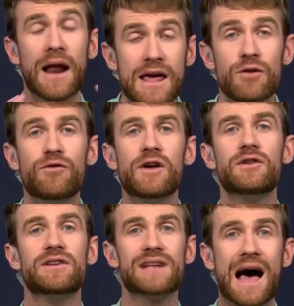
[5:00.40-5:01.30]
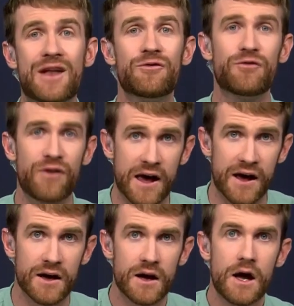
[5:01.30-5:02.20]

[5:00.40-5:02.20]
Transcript: The playing field is unfair.